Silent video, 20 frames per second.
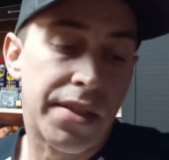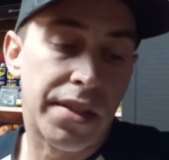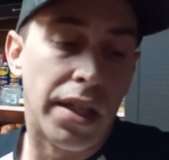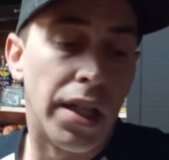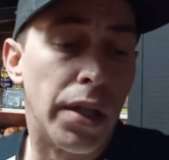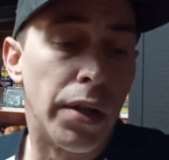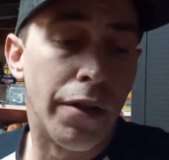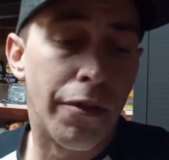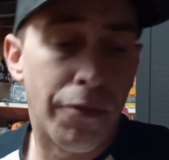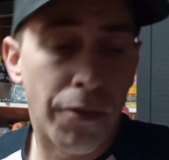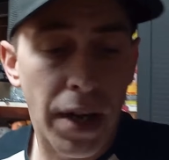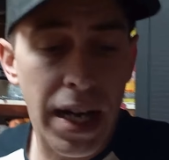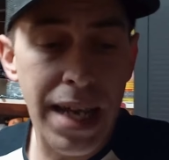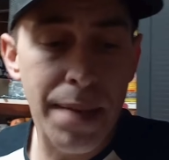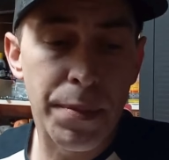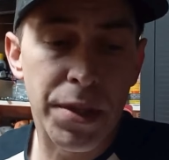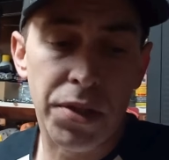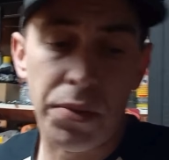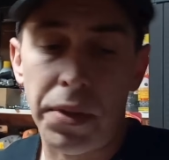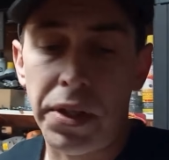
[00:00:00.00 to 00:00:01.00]
So a
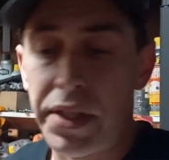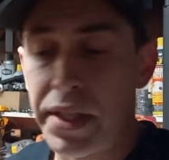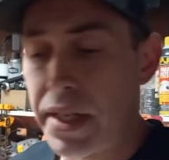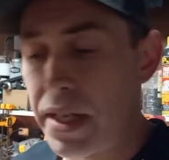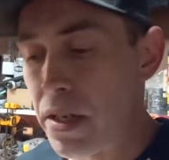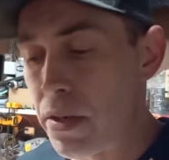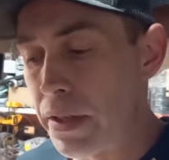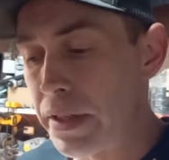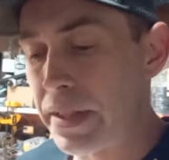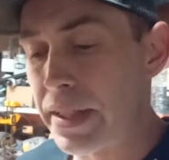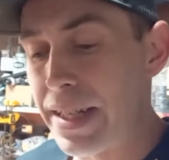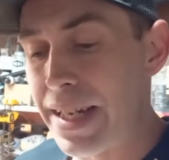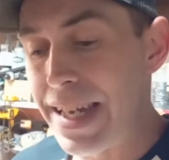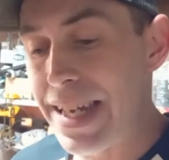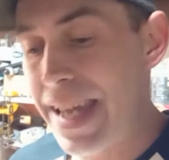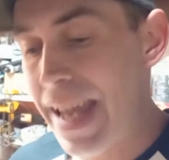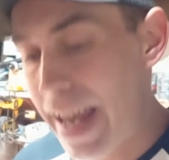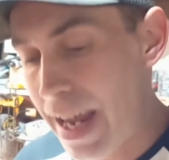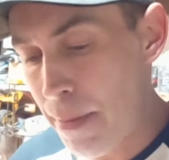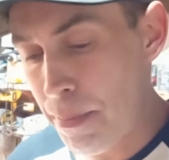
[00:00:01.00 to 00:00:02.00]
frame is really the only thing I
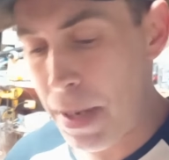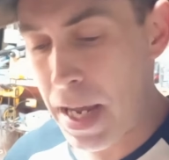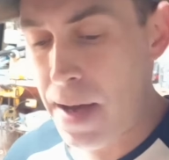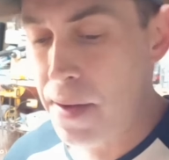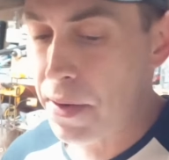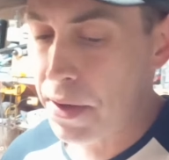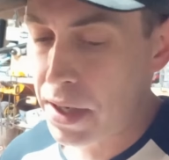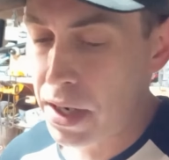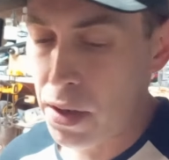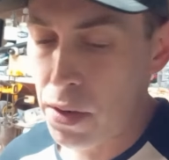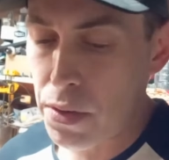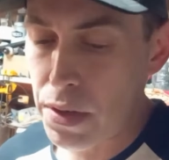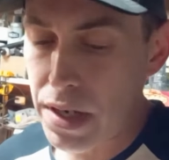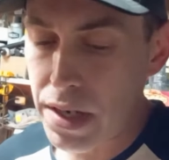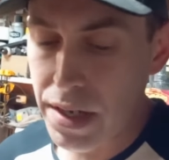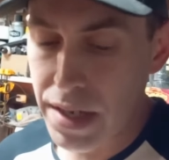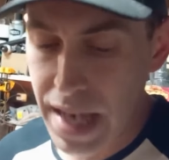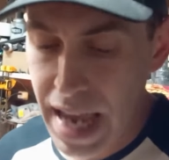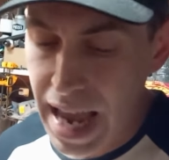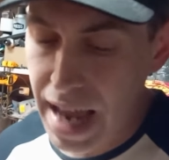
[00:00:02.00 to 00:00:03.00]
can't powder coat
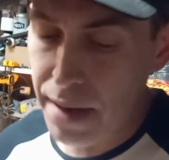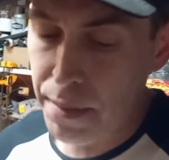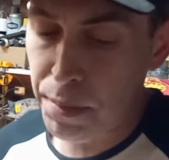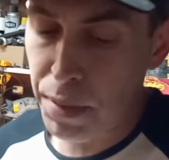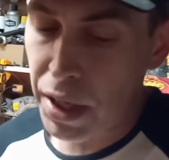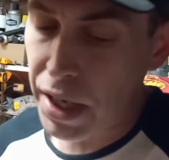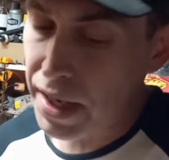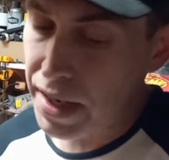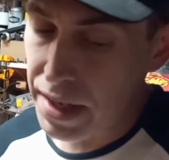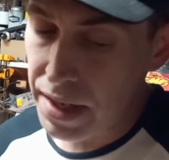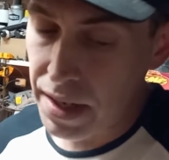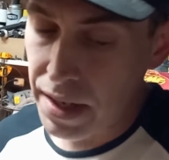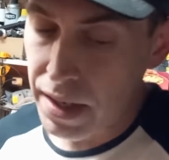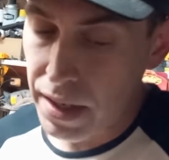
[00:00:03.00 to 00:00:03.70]
yet, but,